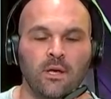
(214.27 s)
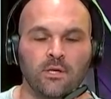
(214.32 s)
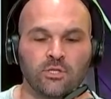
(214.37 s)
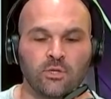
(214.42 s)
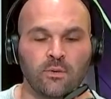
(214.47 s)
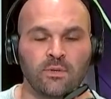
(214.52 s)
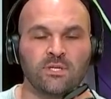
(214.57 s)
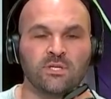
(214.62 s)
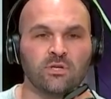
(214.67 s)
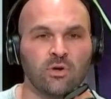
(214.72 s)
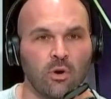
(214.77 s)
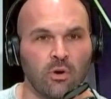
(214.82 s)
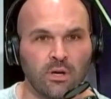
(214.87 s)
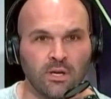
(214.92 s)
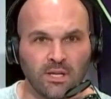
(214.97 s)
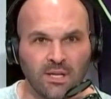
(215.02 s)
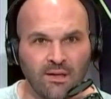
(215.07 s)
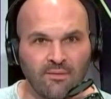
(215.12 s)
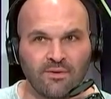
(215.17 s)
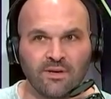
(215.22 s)
So he
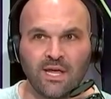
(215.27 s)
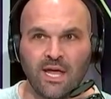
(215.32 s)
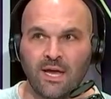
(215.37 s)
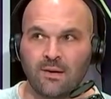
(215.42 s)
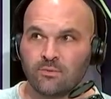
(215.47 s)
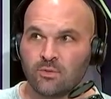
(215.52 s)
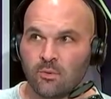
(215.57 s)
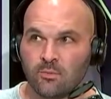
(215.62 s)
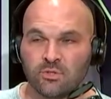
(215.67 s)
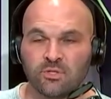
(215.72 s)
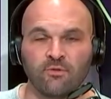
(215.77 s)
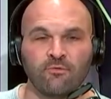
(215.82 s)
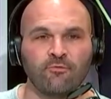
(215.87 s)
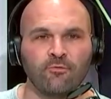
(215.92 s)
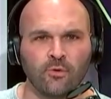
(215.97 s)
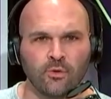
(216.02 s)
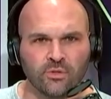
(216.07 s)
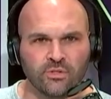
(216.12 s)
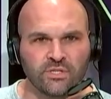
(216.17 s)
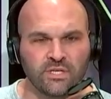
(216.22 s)
started 11 games, almost a
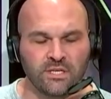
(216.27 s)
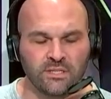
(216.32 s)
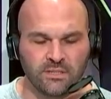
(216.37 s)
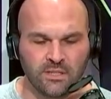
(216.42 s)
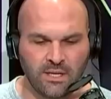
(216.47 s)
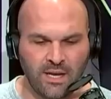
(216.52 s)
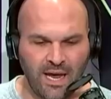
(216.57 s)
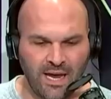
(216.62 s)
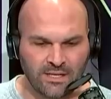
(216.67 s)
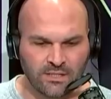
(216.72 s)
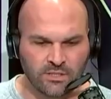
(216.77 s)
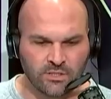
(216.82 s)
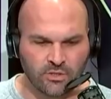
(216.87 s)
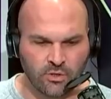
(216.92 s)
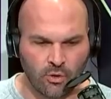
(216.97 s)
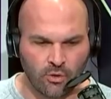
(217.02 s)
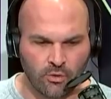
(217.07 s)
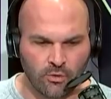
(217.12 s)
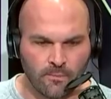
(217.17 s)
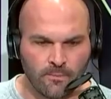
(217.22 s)
full season as a
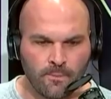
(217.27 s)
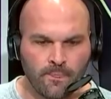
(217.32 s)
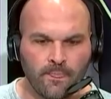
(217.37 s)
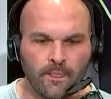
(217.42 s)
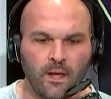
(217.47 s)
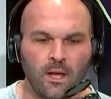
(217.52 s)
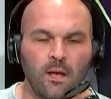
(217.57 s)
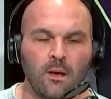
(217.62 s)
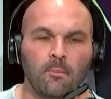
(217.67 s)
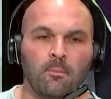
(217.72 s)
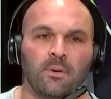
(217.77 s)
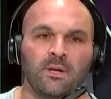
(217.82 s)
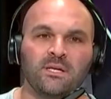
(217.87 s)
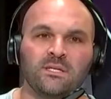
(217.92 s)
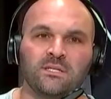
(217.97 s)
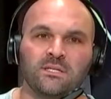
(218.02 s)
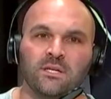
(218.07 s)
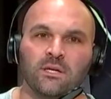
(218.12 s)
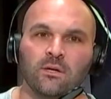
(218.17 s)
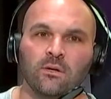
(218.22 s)
starter, but
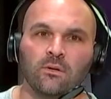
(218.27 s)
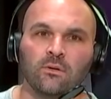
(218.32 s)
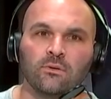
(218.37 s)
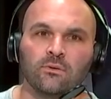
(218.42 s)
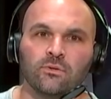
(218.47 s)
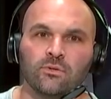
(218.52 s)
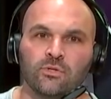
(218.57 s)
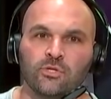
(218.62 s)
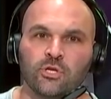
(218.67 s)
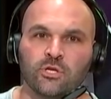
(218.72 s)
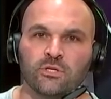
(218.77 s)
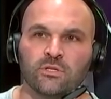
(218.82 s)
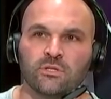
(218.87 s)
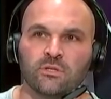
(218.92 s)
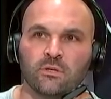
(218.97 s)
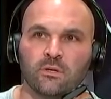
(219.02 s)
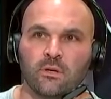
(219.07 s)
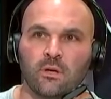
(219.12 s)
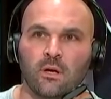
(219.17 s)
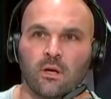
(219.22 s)
he's still
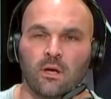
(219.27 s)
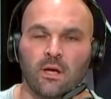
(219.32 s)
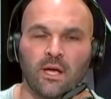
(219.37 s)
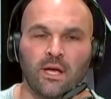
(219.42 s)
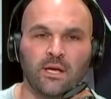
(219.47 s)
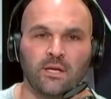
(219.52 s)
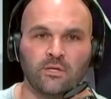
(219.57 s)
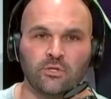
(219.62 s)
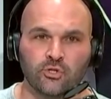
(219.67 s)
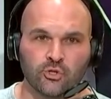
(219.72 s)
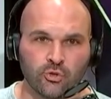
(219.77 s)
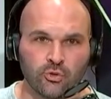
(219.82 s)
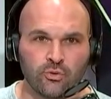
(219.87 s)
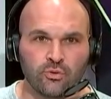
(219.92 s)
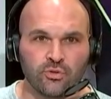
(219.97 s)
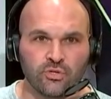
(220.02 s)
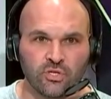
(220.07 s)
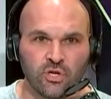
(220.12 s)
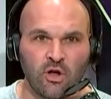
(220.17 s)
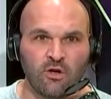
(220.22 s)
just a
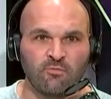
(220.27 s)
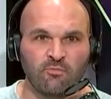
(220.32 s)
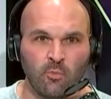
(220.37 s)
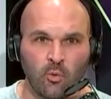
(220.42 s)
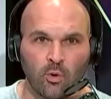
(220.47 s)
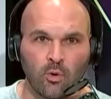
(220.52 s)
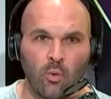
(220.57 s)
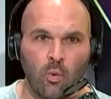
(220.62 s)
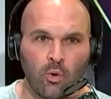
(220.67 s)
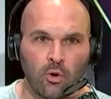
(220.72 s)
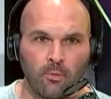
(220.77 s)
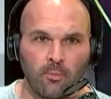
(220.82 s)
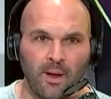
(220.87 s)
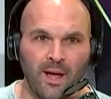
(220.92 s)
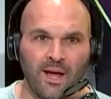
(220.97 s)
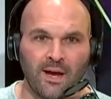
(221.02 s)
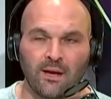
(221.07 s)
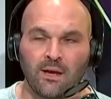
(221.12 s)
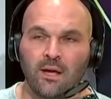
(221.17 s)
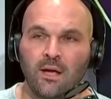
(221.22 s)
true sophomore
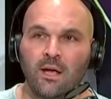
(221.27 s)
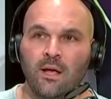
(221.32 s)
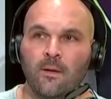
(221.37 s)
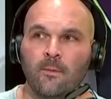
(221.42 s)
quarterback